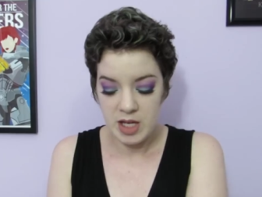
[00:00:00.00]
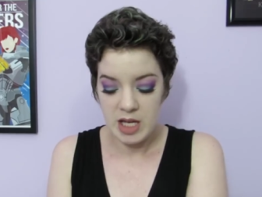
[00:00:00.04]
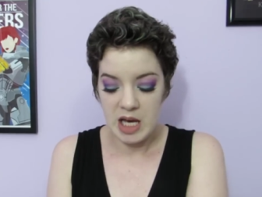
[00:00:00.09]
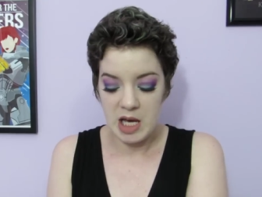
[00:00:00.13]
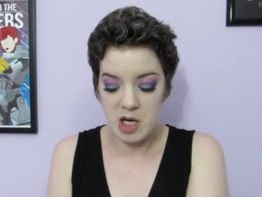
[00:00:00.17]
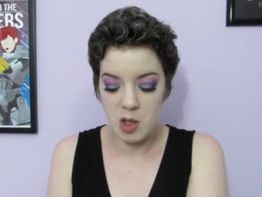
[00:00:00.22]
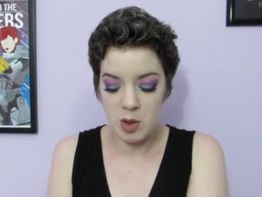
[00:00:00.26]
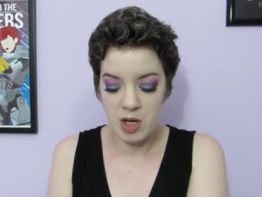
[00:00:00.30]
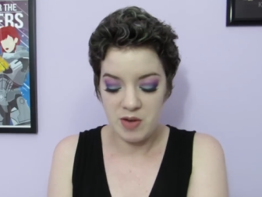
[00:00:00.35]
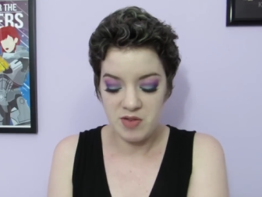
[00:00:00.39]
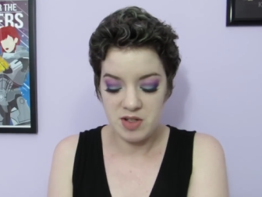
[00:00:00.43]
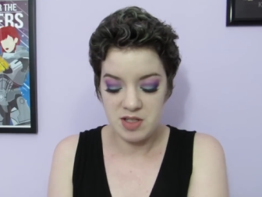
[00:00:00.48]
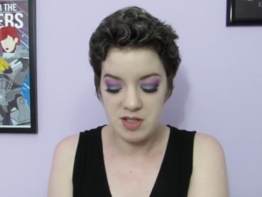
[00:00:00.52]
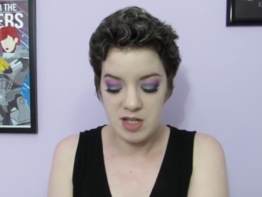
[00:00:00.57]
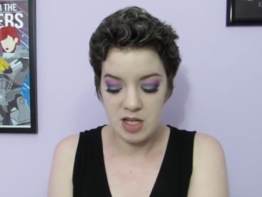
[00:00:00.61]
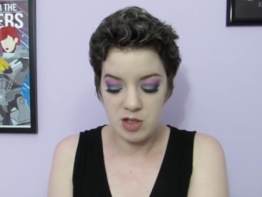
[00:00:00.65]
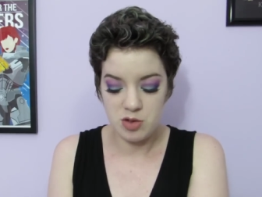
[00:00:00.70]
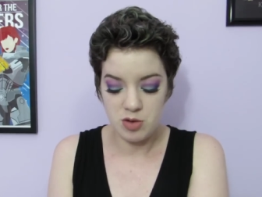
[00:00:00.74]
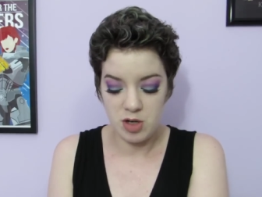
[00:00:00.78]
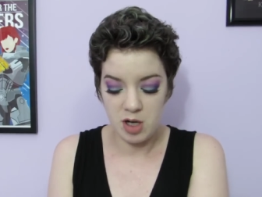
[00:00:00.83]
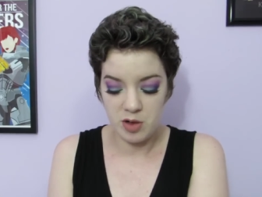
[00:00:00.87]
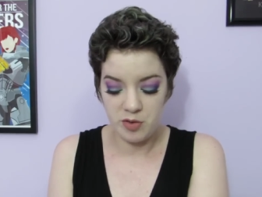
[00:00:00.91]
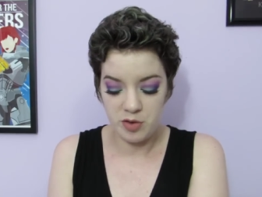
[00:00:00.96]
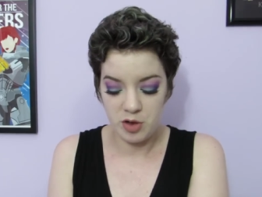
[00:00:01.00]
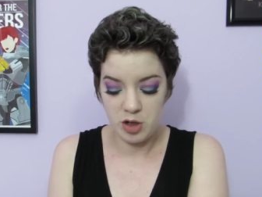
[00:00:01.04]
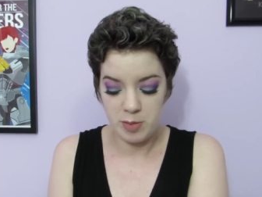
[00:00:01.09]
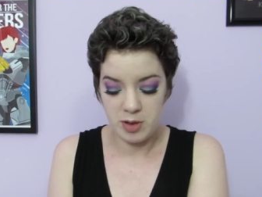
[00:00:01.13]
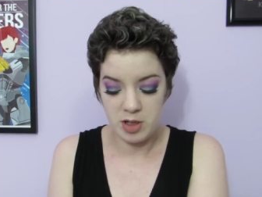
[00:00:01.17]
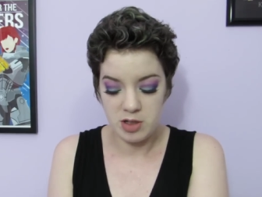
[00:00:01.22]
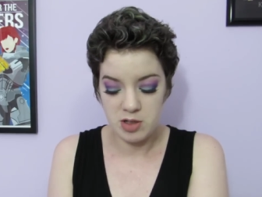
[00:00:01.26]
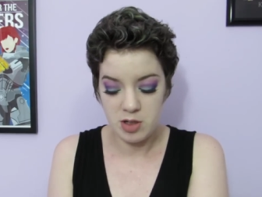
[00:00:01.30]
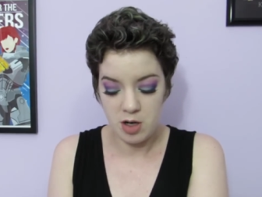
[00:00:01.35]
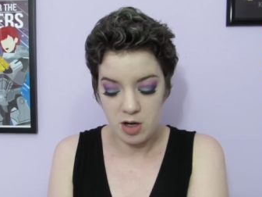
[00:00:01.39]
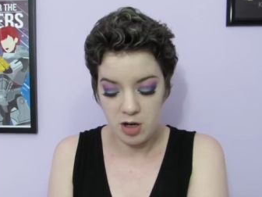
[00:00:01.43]
I know I have to stay strong for her,
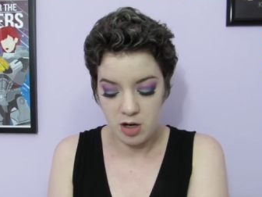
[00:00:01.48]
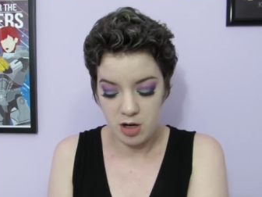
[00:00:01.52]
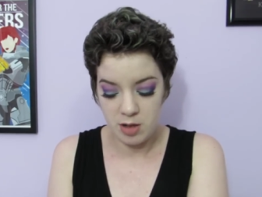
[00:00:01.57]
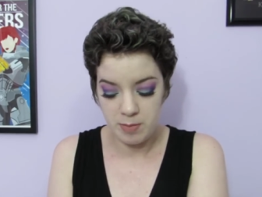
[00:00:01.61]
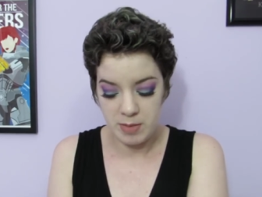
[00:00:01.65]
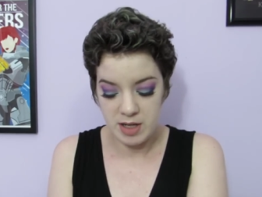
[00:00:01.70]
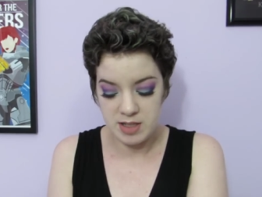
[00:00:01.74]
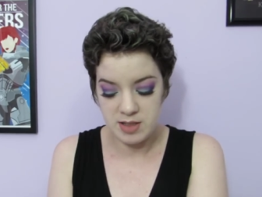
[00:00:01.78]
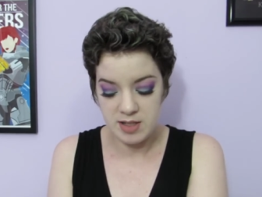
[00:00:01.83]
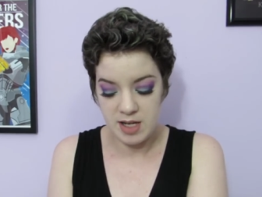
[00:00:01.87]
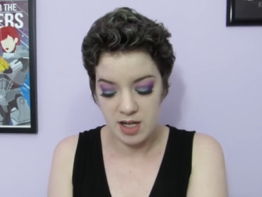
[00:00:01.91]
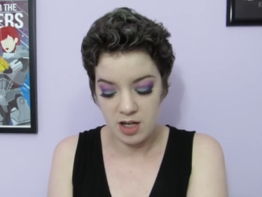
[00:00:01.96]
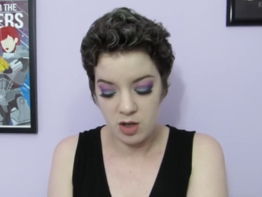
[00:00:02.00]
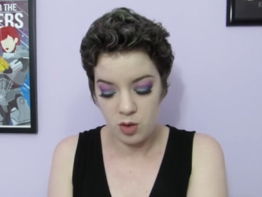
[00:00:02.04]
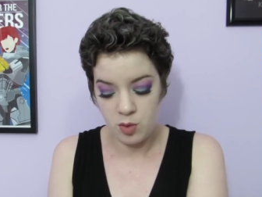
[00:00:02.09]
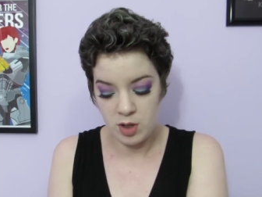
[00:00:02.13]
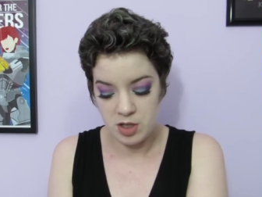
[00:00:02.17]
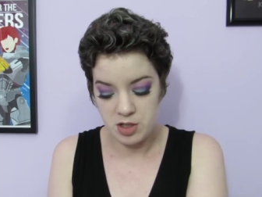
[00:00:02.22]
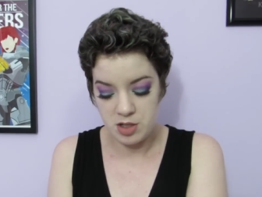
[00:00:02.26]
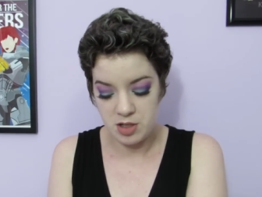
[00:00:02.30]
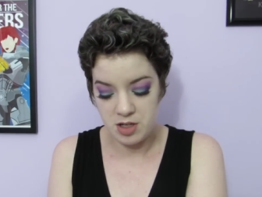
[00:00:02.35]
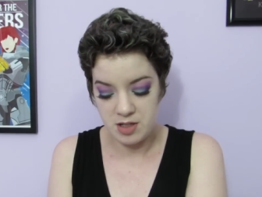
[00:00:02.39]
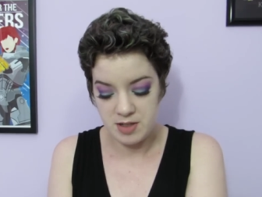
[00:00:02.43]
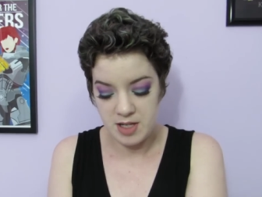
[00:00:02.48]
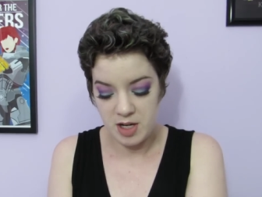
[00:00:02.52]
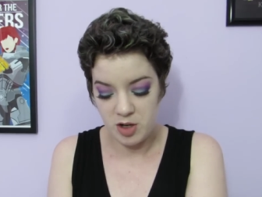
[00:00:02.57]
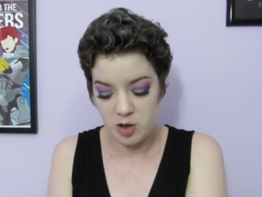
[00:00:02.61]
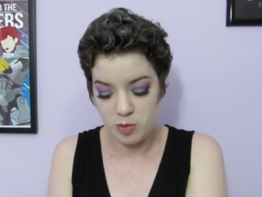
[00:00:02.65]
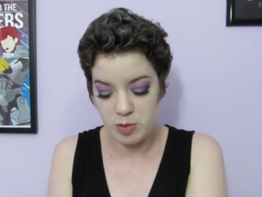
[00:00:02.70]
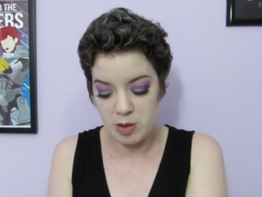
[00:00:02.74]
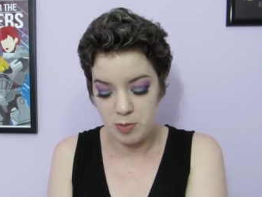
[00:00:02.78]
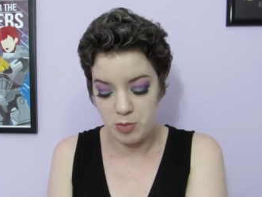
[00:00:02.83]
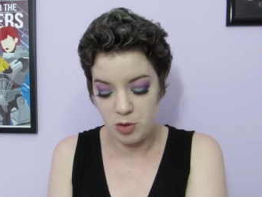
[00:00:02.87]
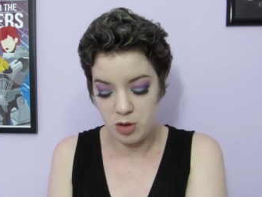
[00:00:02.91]
but it's hard. My second question is, how
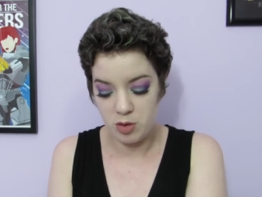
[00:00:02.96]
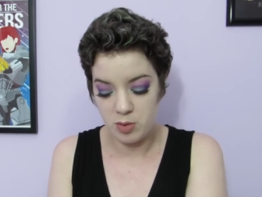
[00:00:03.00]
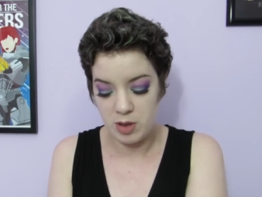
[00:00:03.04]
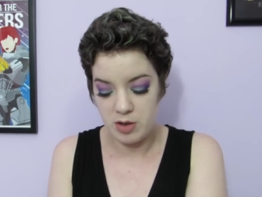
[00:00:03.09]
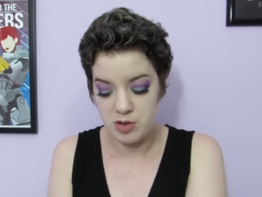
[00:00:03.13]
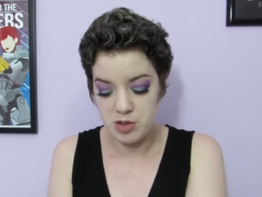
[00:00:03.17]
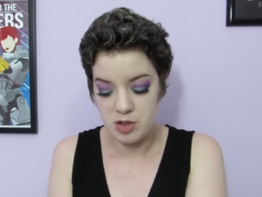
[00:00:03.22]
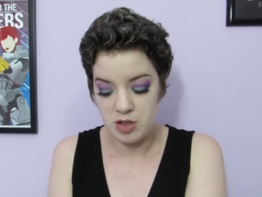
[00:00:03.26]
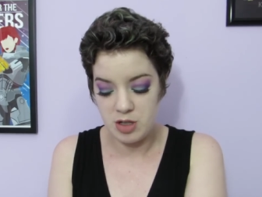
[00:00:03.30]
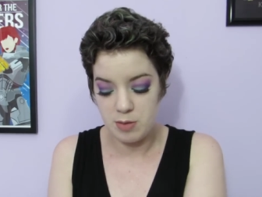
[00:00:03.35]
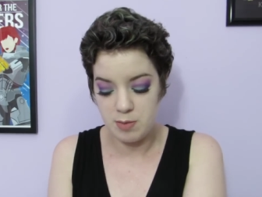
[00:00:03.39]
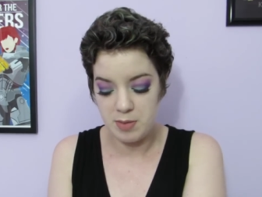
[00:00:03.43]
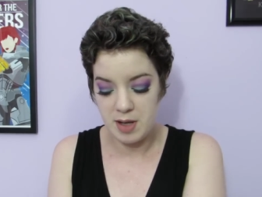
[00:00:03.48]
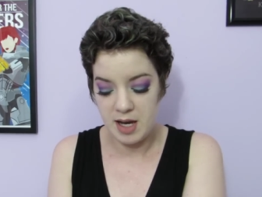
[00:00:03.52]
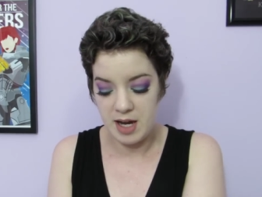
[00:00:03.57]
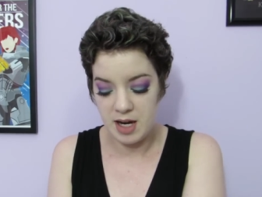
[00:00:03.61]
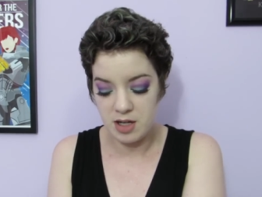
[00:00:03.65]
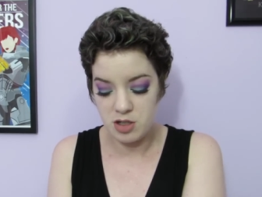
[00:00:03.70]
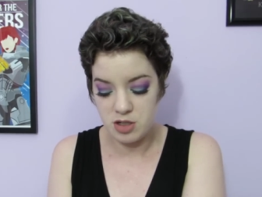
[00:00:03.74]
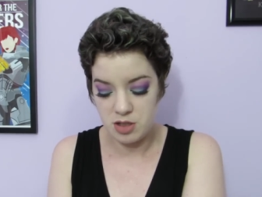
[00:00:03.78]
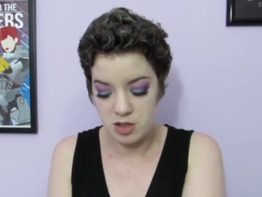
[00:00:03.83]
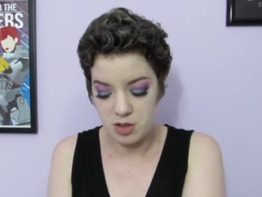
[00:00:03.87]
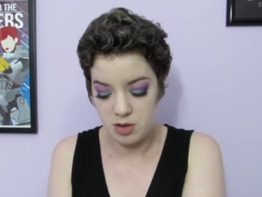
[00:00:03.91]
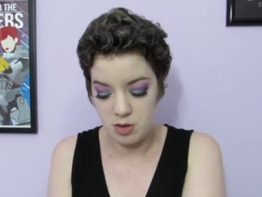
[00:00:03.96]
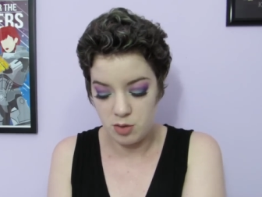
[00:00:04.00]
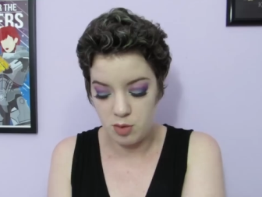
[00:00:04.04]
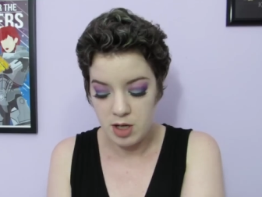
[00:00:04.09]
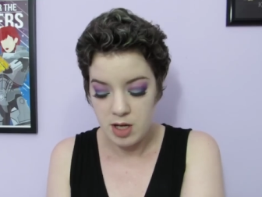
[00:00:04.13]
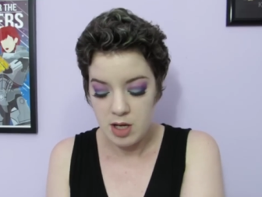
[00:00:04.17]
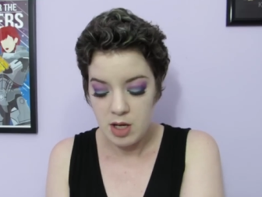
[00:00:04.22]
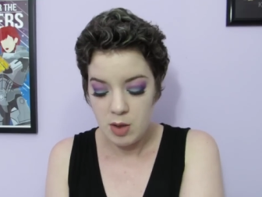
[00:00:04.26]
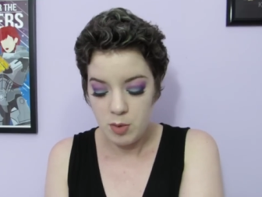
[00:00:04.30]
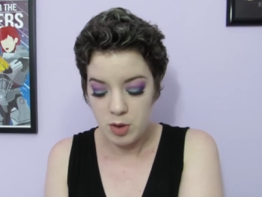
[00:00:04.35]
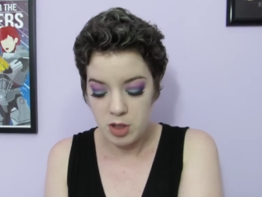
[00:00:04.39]
do people around you impact
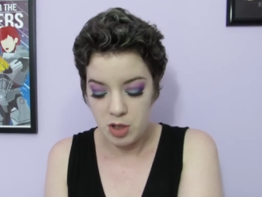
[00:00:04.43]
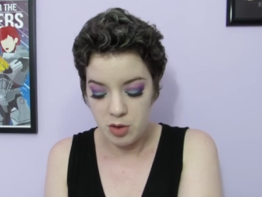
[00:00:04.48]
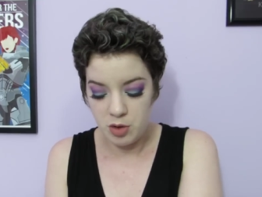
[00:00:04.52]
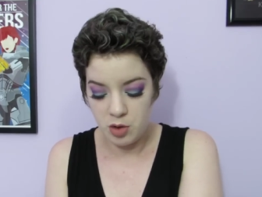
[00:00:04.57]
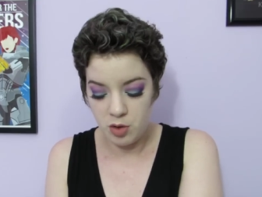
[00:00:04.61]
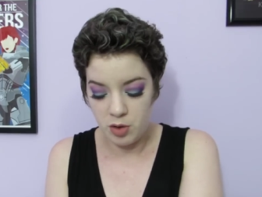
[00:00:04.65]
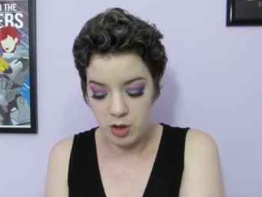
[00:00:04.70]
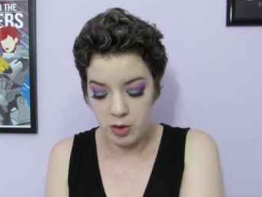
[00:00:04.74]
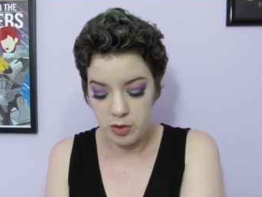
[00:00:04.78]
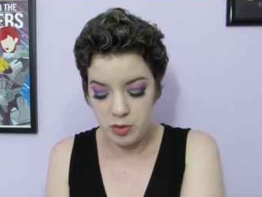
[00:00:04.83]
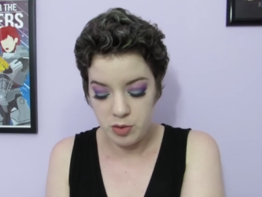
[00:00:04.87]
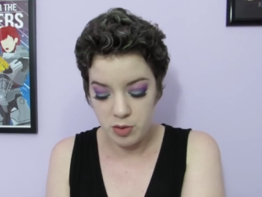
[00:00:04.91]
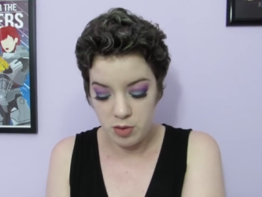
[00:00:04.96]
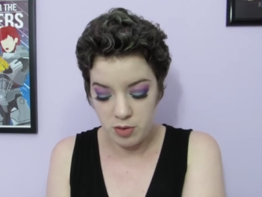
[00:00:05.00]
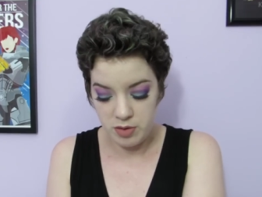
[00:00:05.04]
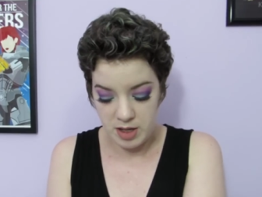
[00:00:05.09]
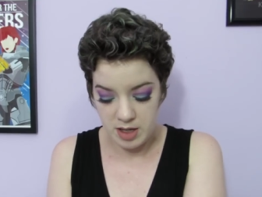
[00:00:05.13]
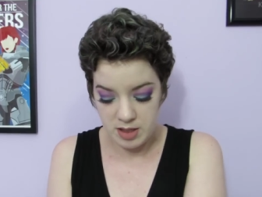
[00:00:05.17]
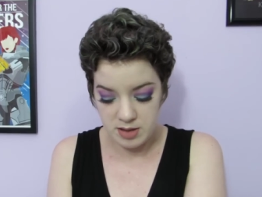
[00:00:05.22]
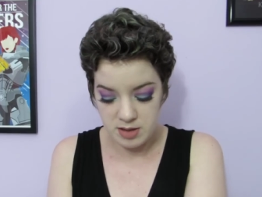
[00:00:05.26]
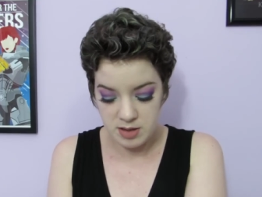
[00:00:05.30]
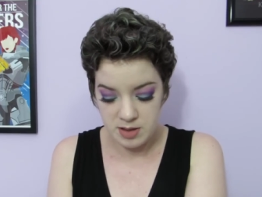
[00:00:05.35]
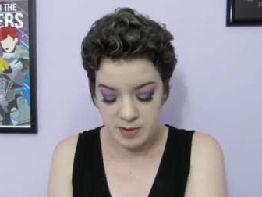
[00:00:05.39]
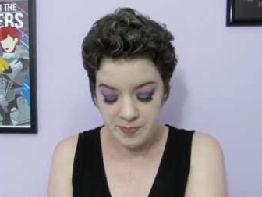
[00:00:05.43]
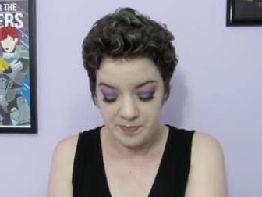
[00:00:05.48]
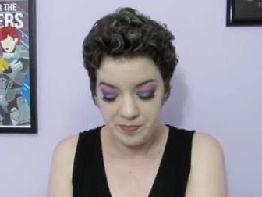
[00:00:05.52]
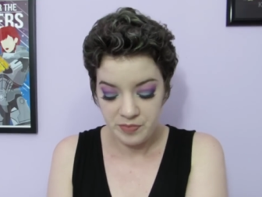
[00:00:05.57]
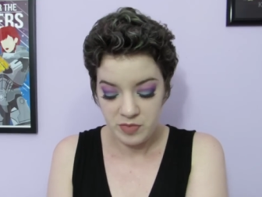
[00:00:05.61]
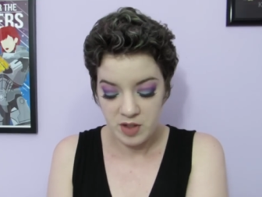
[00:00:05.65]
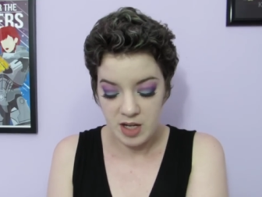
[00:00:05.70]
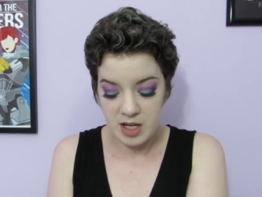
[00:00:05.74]
you when you're going through this?